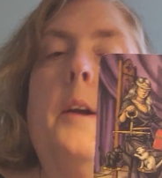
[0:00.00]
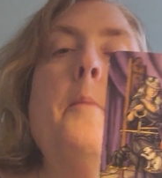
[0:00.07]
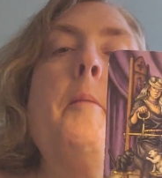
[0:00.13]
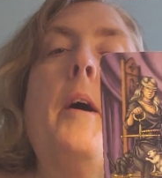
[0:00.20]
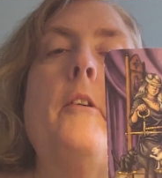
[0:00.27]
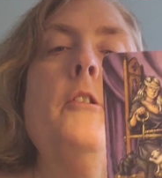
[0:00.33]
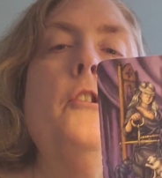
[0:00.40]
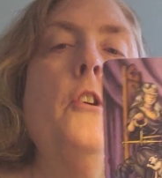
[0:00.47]

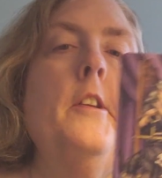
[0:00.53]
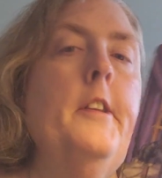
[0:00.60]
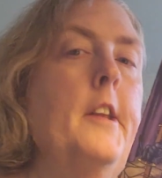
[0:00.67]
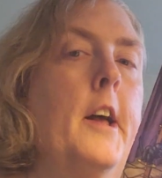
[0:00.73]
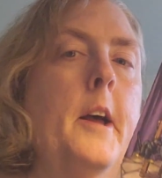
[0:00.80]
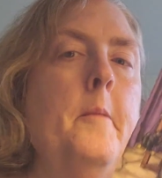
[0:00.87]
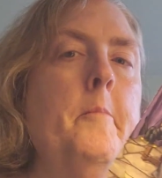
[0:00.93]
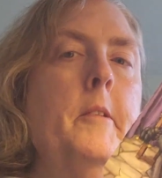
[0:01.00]
apologize,
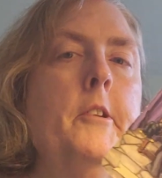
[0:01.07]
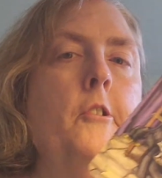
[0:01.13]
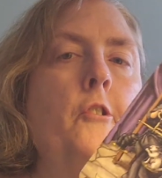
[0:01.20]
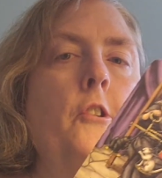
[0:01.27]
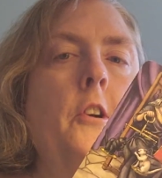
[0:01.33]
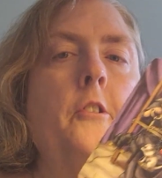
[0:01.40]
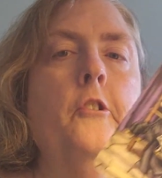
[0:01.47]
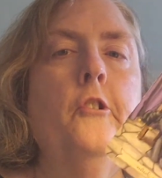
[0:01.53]
I
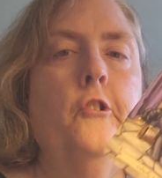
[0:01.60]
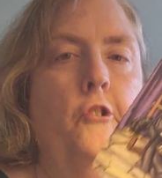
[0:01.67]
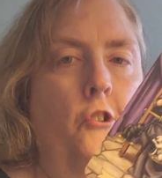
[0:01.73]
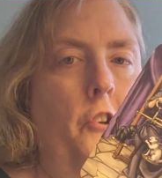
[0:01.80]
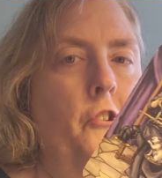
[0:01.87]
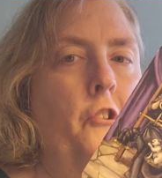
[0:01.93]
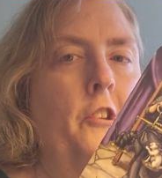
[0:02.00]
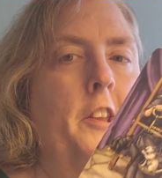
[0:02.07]
misjudge
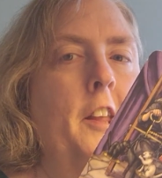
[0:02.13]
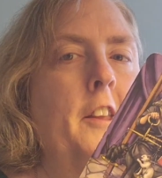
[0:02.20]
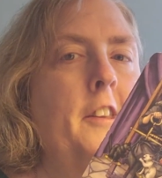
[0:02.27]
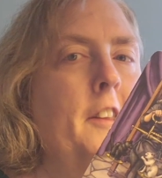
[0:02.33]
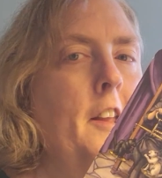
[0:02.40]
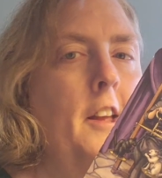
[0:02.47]
justice